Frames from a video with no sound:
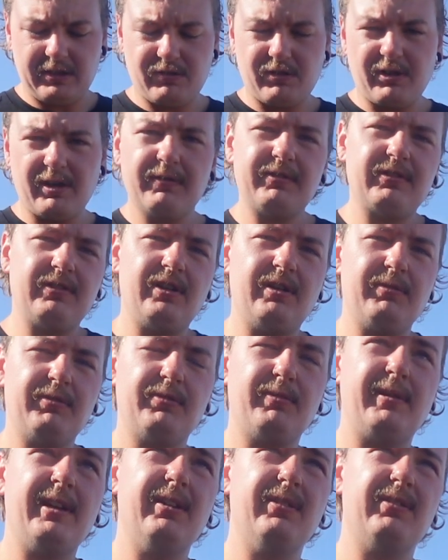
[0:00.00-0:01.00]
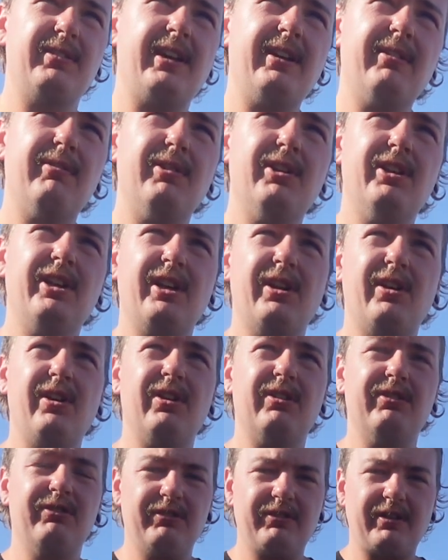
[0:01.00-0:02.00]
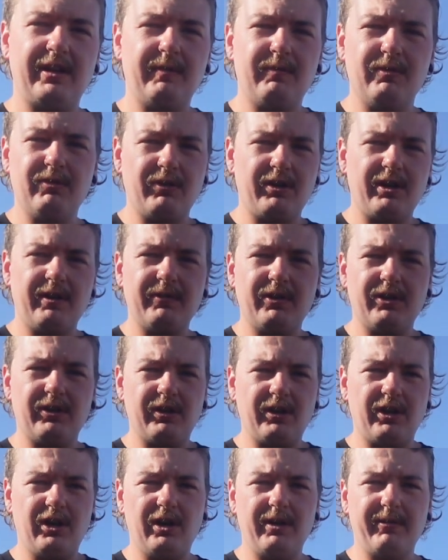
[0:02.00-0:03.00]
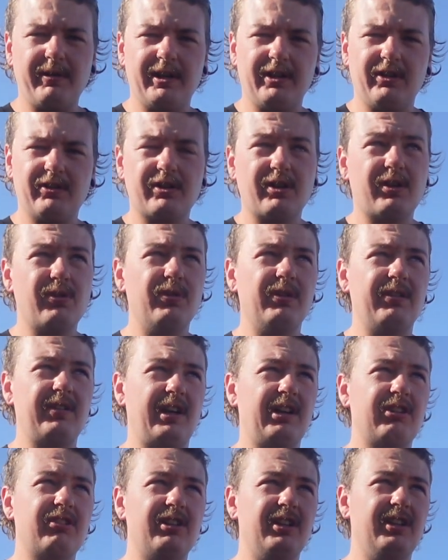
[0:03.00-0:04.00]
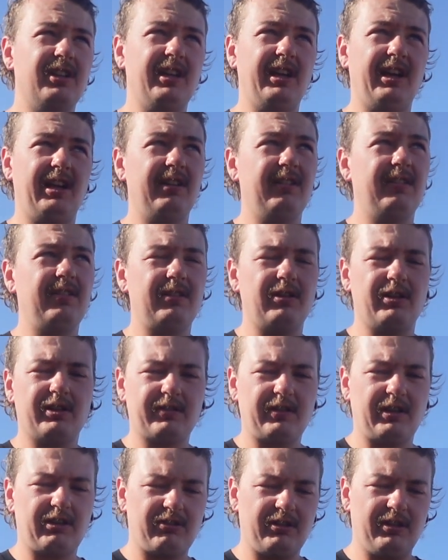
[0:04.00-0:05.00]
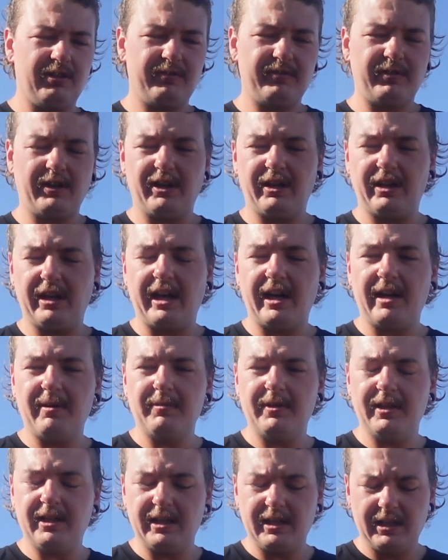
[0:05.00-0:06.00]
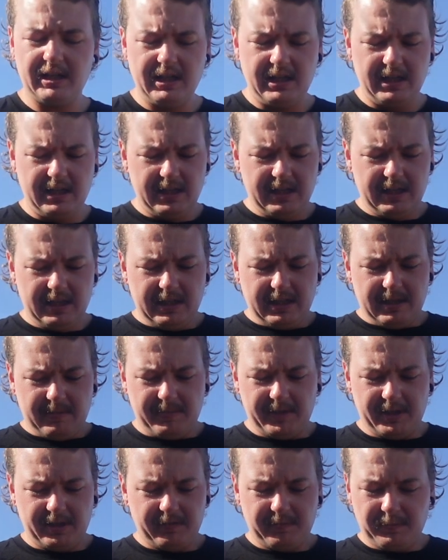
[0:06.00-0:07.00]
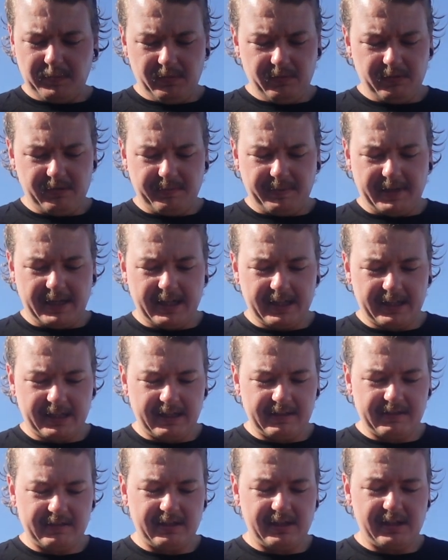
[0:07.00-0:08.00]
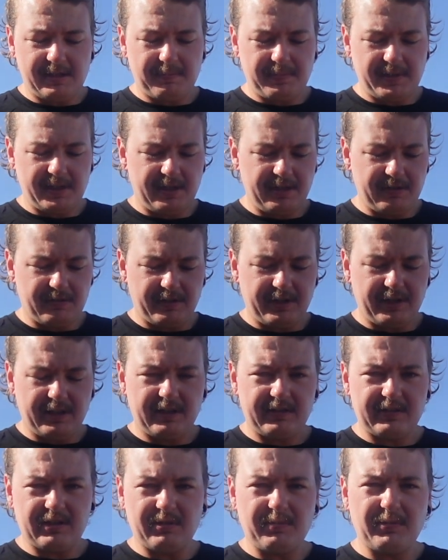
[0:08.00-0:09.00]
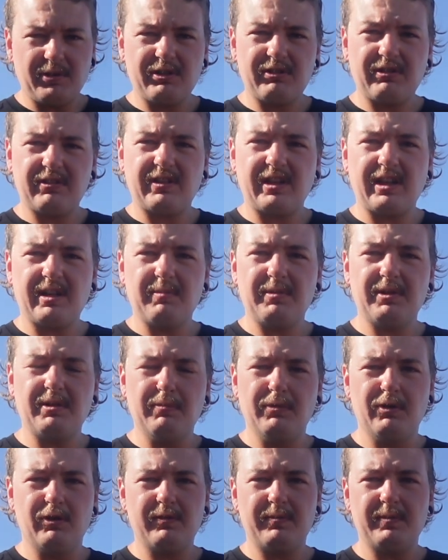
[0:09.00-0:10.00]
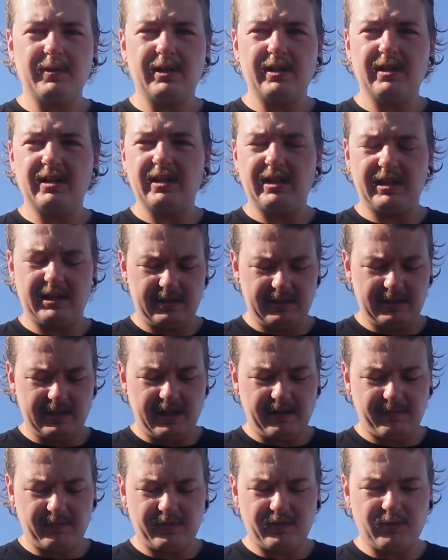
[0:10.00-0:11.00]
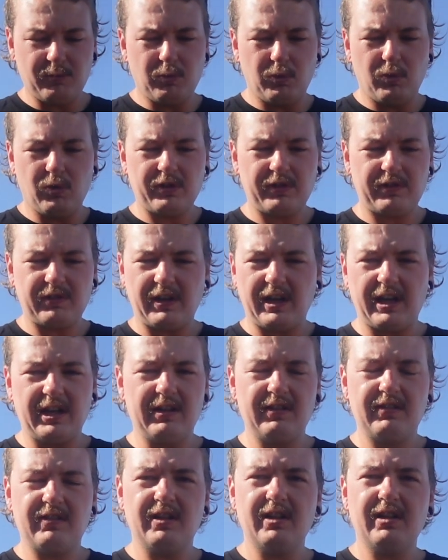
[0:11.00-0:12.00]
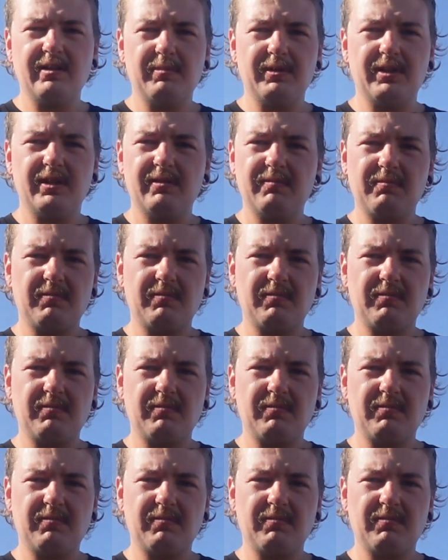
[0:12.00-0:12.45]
driver's side was the one that was getting really hot, just even driving on the highway. Like I couldn't touch it in the end, like touching the front of the hub there. But I've pulled it apart, I can't see any pitting or anything, so it might have just had a bit of movement, and it did have a few water stains in it, but